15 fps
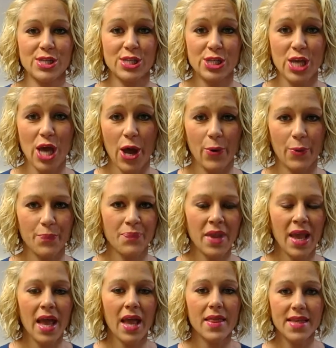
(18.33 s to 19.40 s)
So
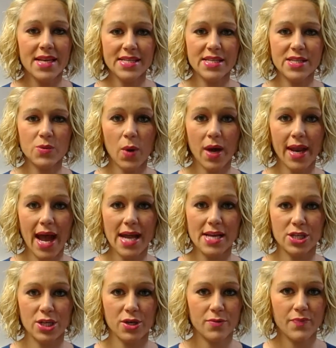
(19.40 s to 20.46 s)
this is what I
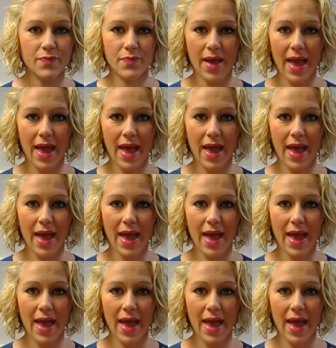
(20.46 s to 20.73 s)
do